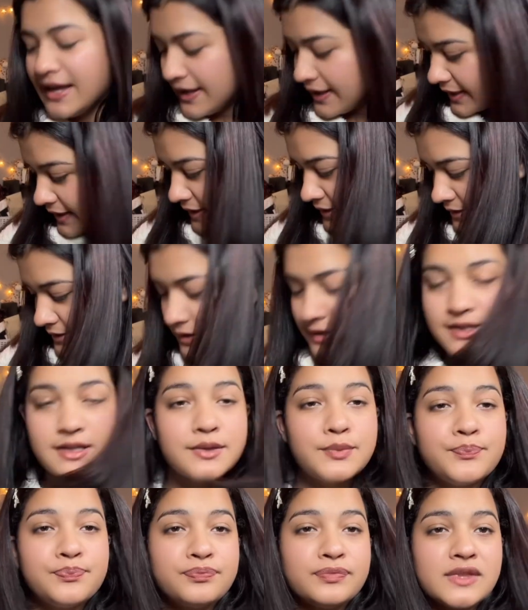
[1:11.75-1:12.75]
And
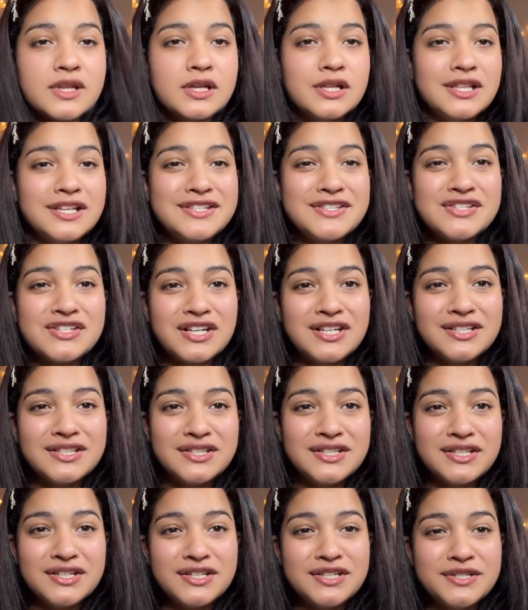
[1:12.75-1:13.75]
let's
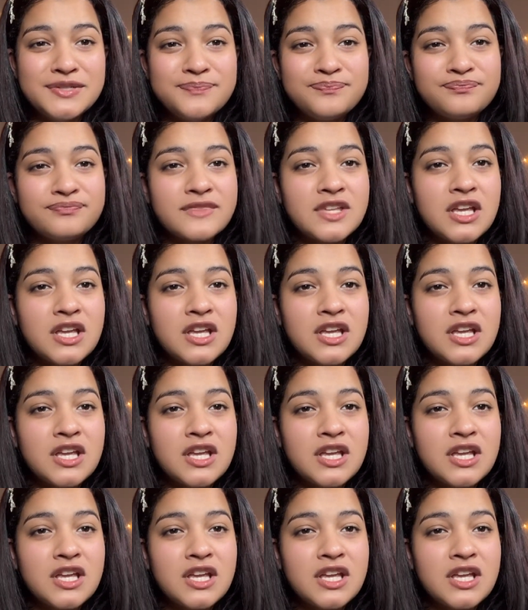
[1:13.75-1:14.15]
start the